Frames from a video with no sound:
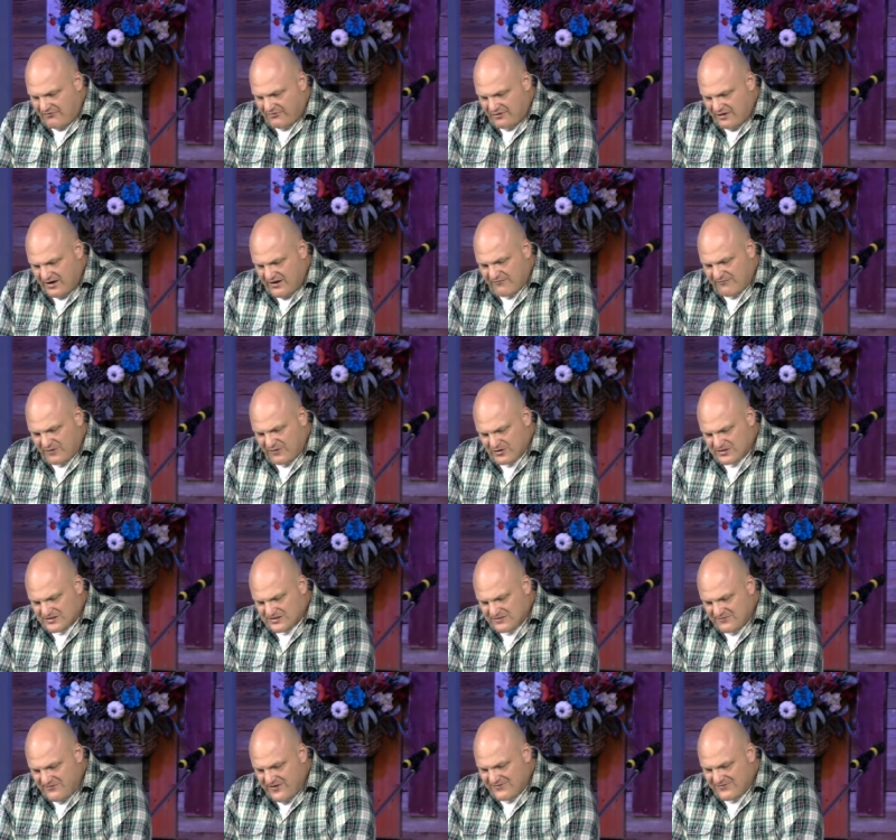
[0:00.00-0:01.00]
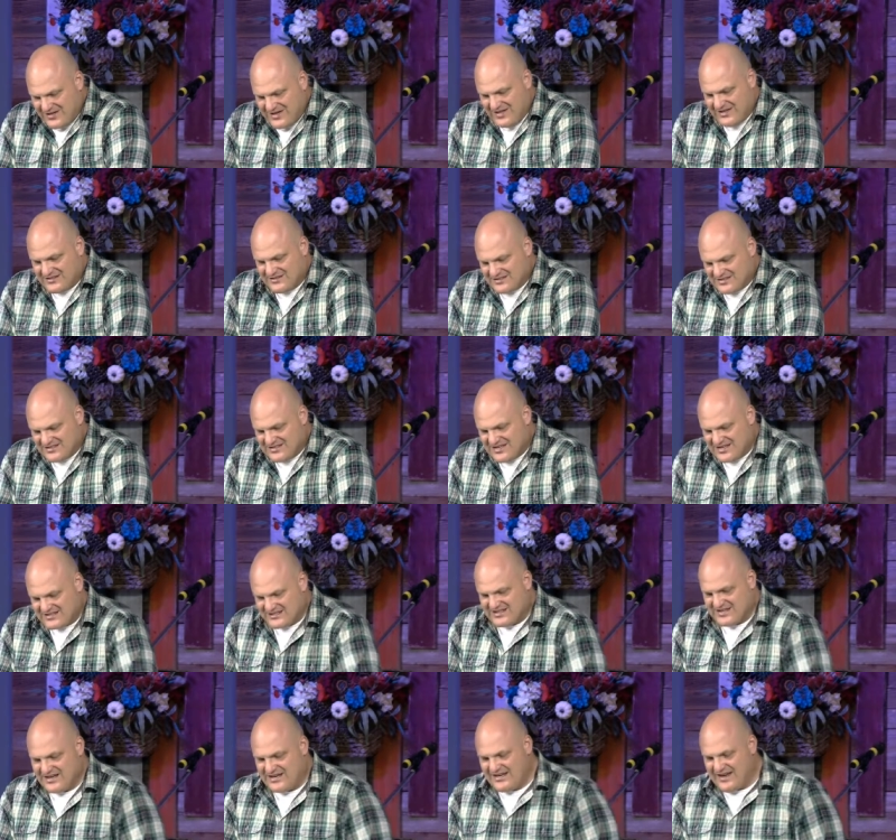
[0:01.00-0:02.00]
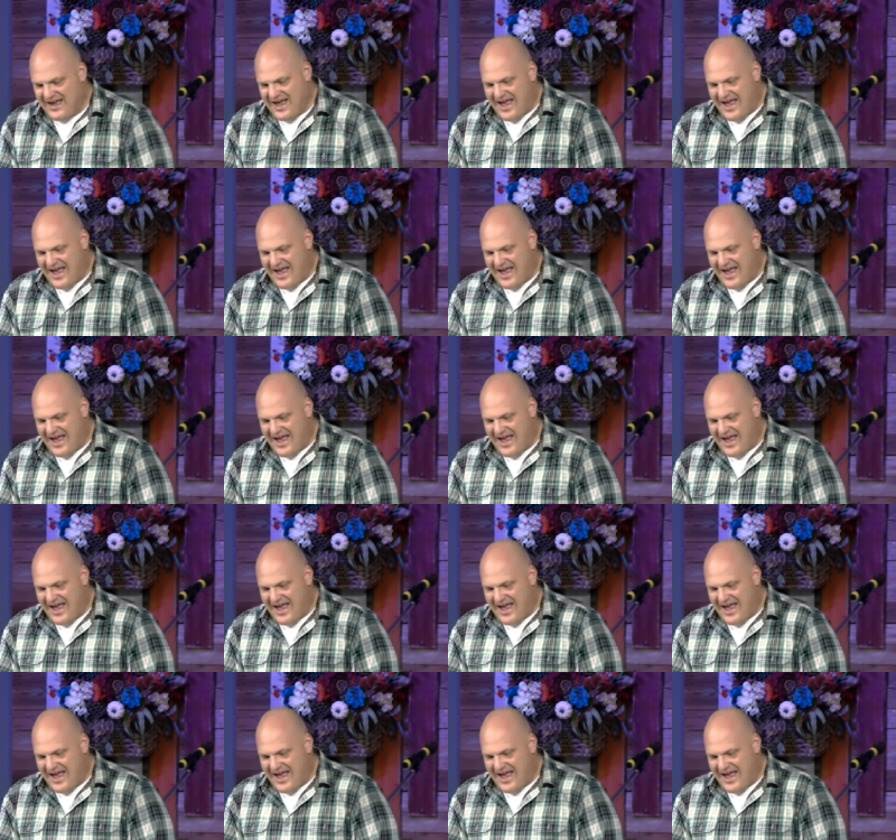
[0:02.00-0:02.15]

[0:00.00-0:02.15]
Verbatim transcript: Look at verses 15 and 16.